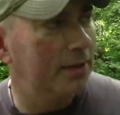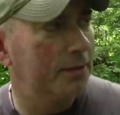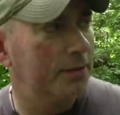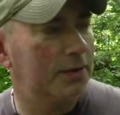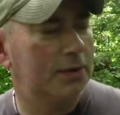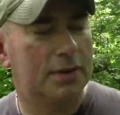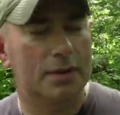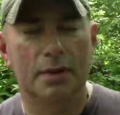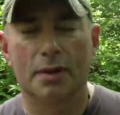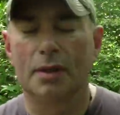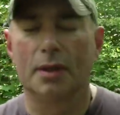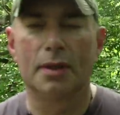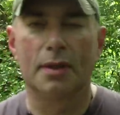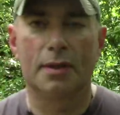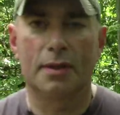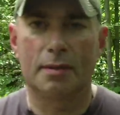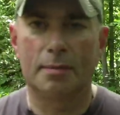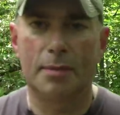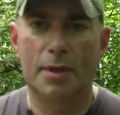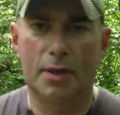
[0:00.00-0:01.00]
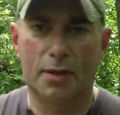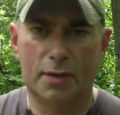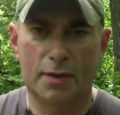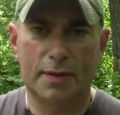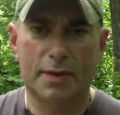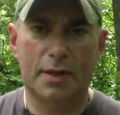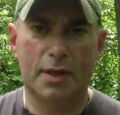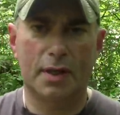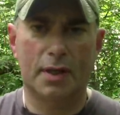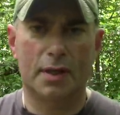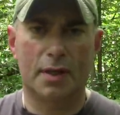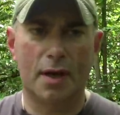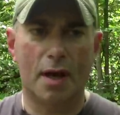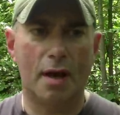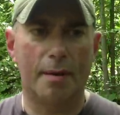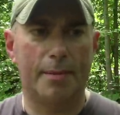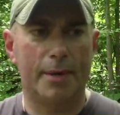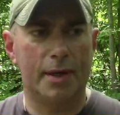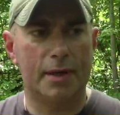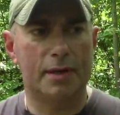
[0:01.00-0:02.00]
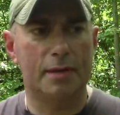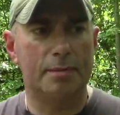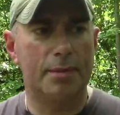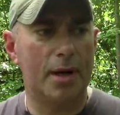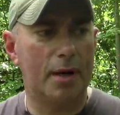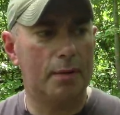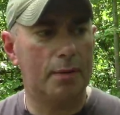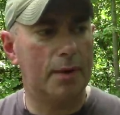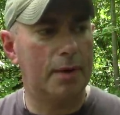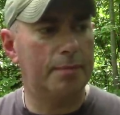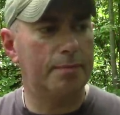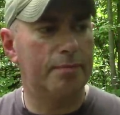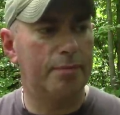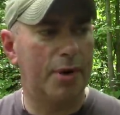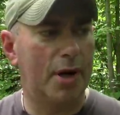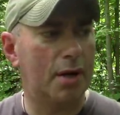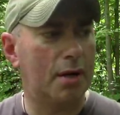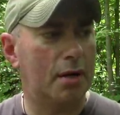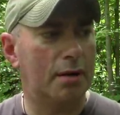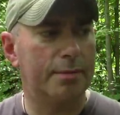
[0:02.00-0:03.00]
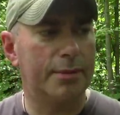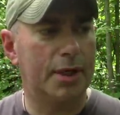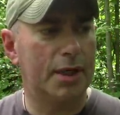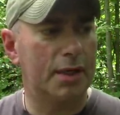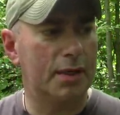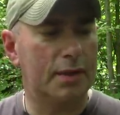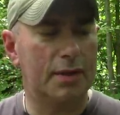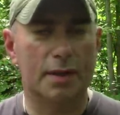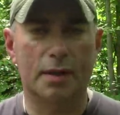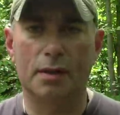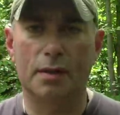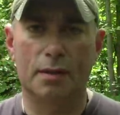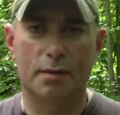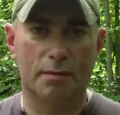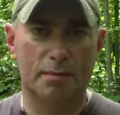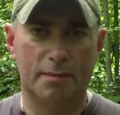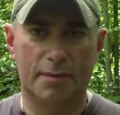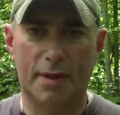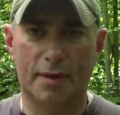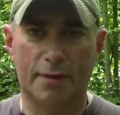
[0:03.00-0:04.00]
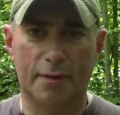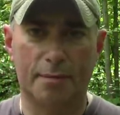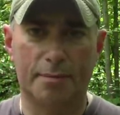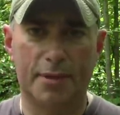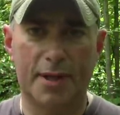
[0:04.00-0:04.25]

there was some interesting comments about what bugger means in different